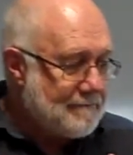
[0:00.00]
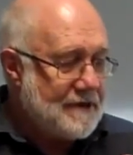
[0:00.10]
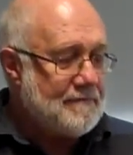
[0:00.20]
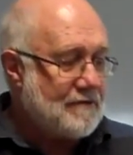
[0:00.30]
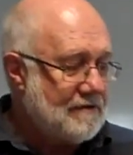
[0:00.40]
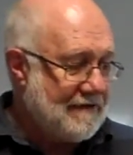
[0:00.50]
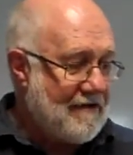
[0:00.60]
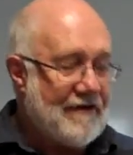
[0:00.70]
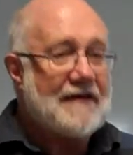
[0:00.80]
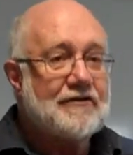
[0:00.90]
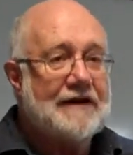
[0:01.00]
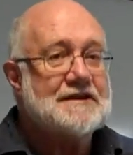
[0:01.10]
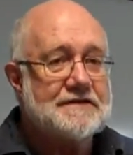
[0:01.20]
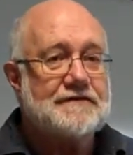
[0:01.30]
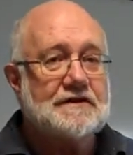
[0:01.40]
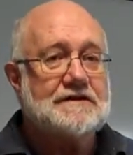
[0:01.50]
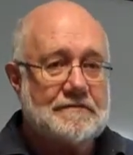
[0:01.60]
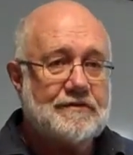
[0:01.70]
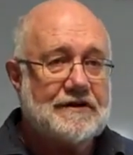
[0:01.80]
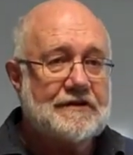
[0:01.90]
people have had great difficulty
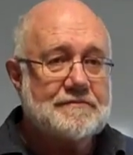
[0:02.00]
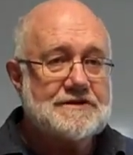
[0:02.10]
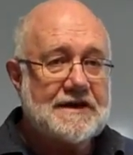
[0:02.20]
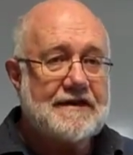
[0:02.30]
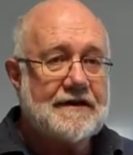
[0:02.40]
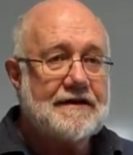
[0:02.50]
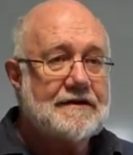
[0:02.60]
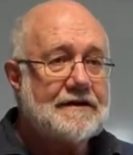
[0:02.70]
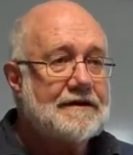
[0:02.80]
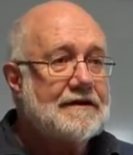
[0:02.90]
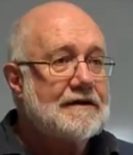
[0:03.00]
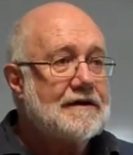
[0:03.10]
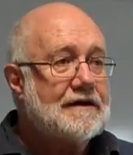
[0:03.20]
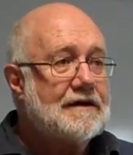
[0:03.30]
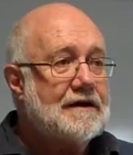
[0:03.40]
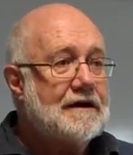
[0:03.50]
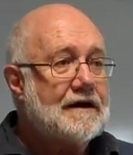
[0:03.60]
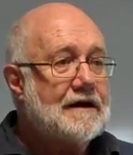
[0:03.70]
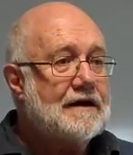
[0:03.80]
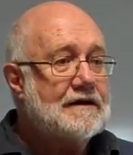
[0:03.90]
bringing them together.
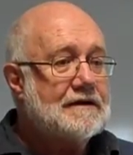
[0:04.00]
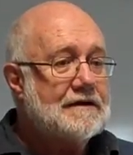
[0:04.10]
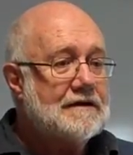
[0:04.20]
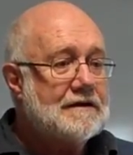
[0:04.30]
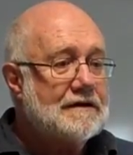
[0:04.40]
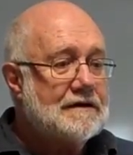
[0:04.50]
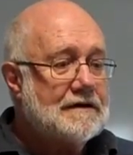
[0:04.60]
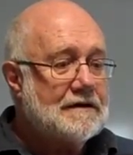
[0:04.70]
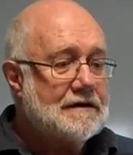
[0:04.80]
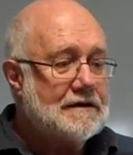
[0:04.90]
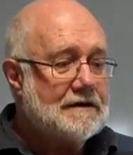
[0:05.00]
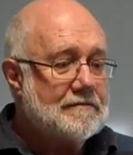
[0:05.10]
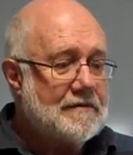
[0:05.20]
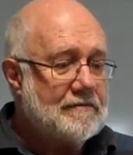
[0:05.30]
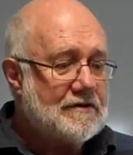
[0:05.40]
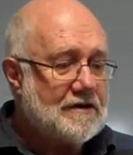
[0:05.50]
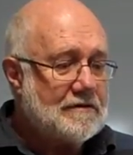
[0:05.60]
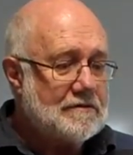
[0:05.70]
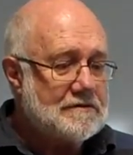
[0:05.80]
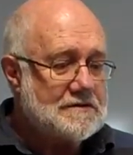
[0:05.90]
I remember I
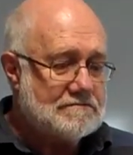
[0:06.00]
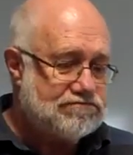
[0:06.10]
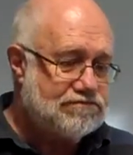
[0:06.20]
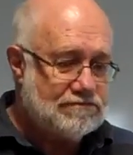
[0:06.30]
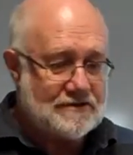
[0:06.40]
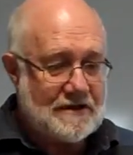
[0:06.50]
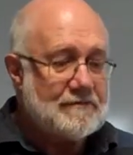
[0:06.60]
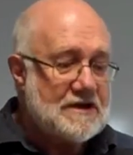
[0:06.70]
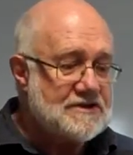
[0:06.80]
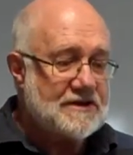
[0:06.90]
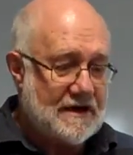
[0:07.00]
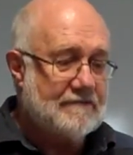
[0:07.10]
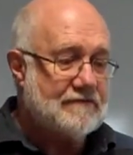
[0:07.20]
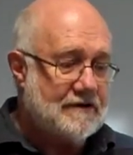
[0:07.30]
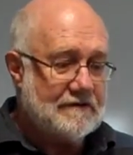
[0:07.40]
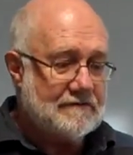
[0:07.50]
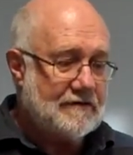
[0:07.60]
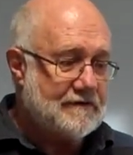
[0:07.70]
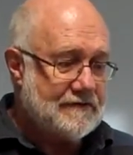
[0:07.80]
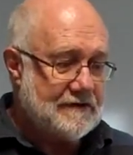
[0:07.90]
was some years ago very
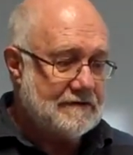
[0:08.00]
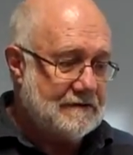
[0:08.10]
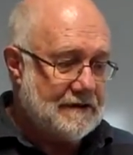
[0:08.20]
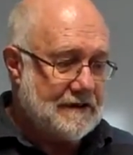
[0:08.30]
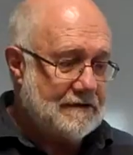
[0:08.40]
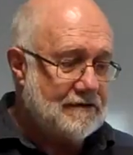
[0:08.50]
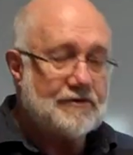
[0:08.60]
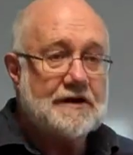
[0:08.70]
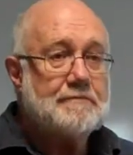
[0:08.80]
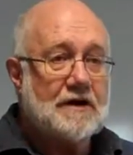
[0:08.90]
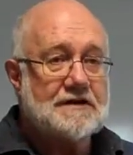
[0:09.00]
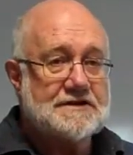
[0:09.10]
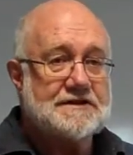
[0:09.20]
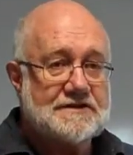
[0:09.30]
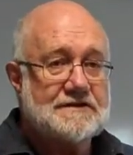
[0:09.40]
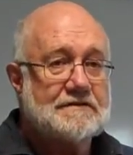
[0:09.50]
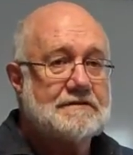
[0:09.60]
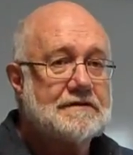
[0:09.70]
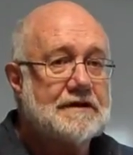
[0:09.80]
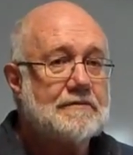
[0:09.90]
involved in green politics in
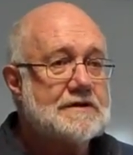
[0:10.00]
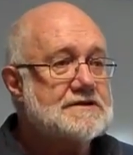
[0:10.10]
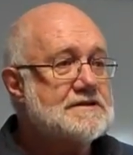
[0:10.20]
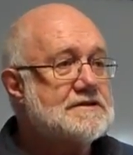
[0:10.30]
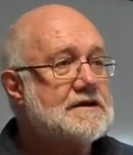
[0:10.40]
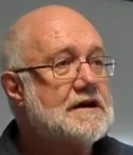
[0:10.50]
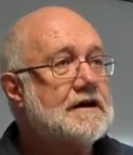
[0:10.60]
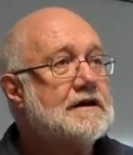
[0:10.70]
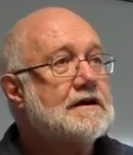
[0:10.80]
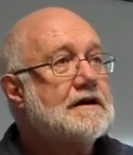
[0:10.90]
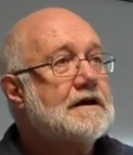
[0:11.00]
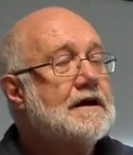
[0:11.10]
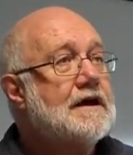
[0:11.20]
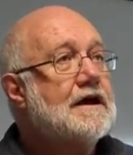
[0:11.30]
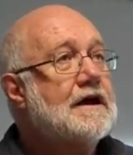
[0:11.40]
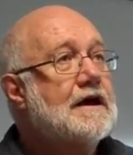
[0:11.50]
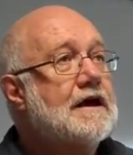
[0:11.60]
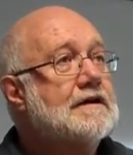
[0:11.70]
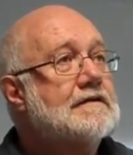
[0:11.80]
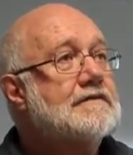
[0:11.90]
Western Australia,
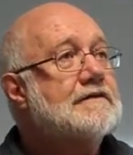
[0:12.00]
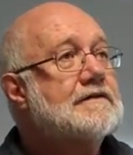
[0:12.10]
and